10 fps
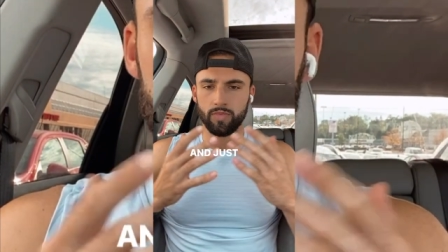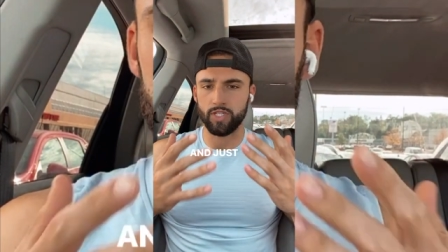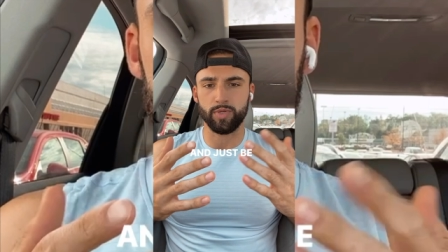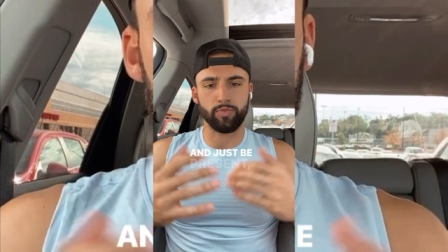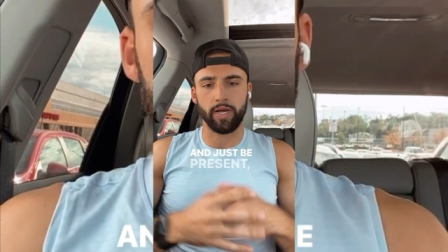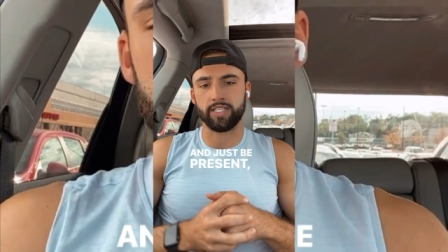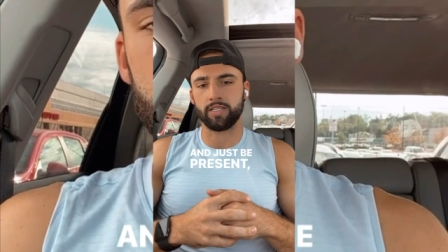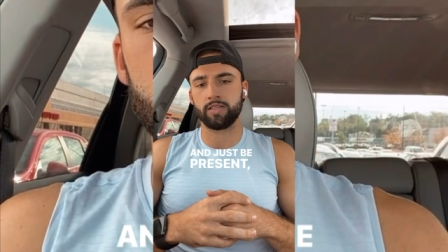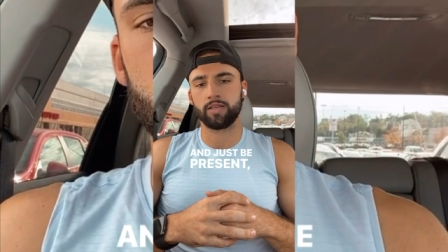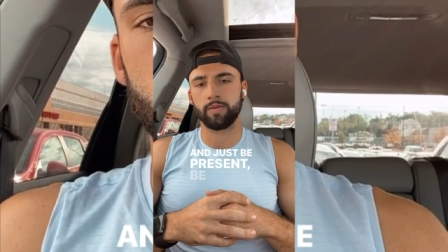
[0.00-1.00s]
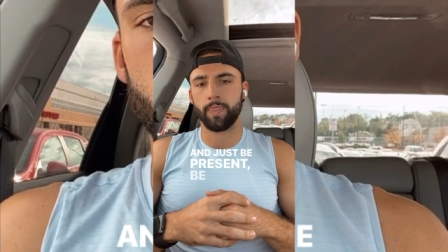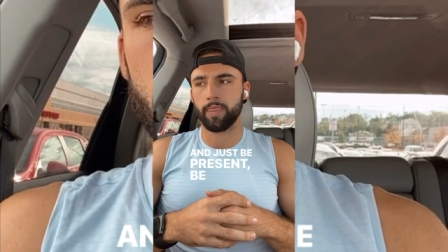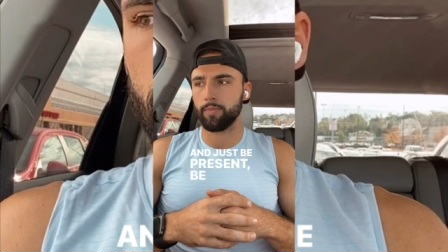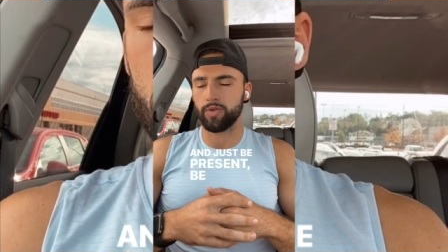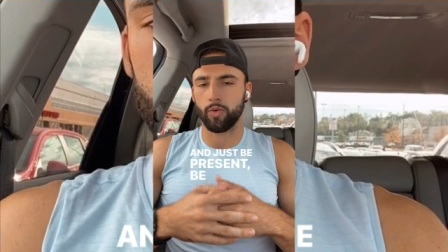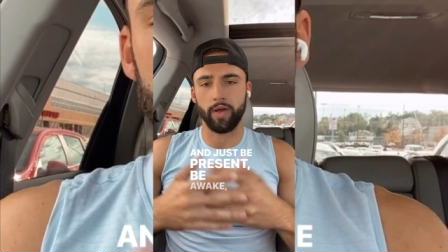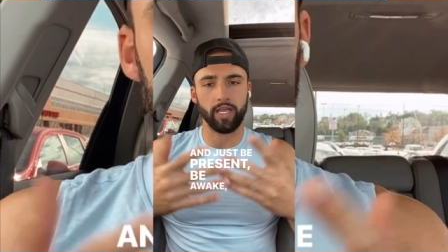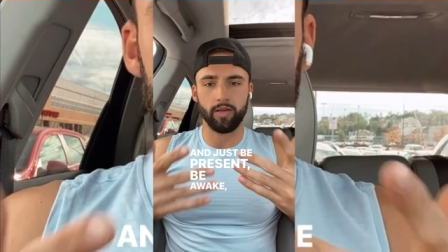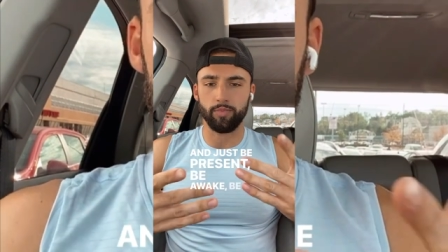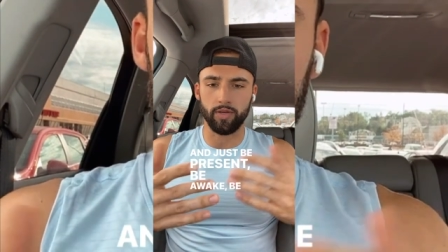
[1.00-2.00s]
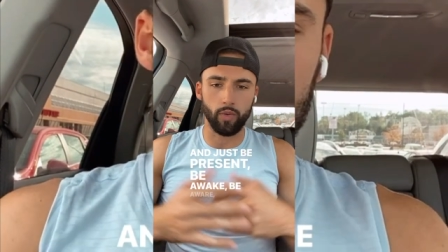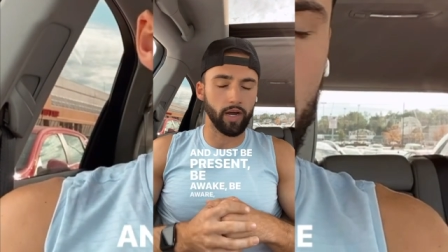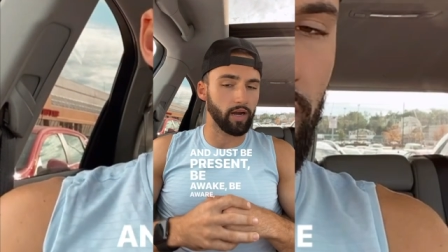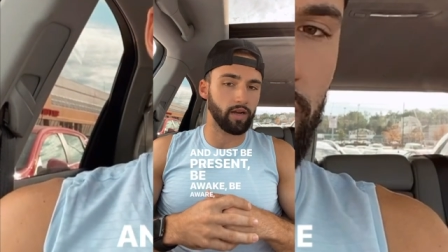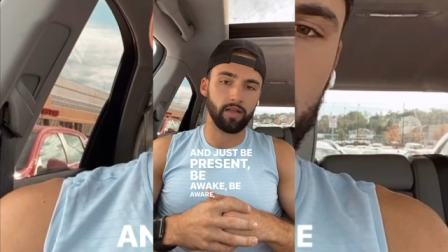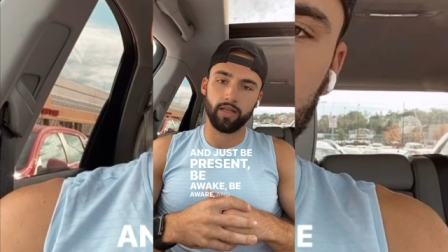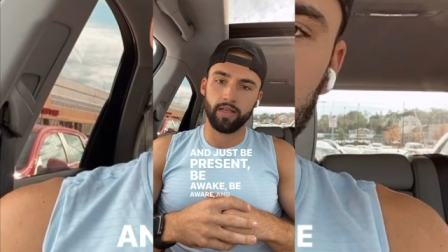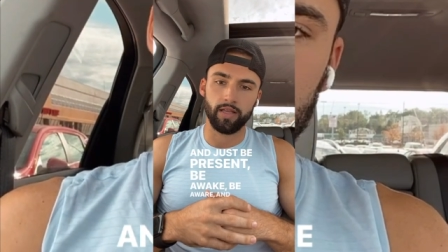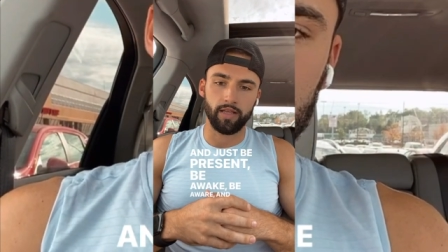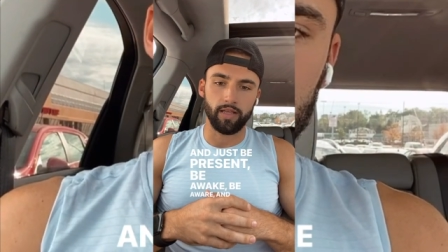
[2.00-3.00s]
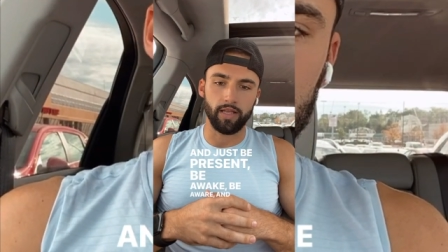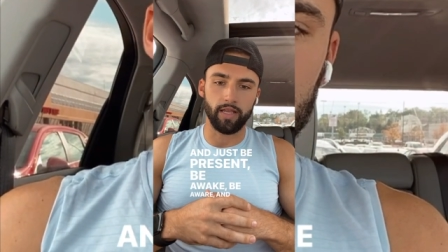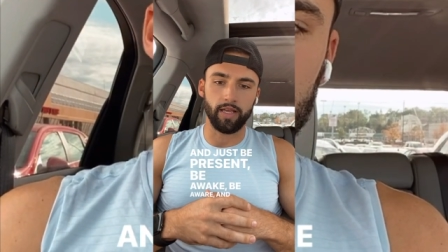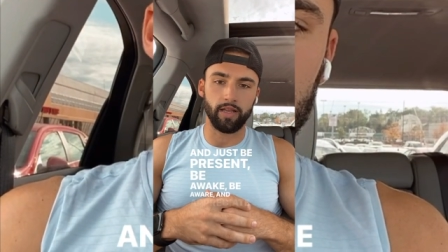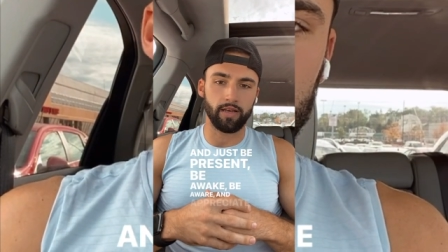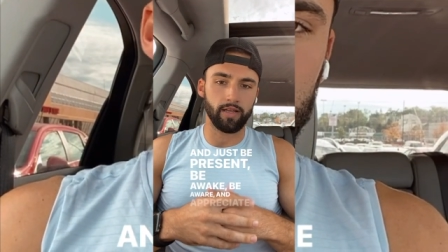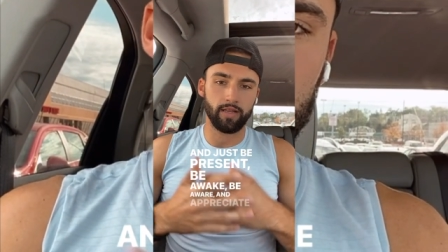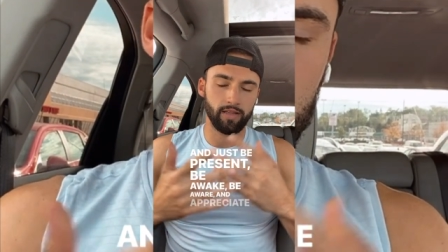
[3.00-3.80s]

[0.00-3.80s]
just be present, be awake, be aware, and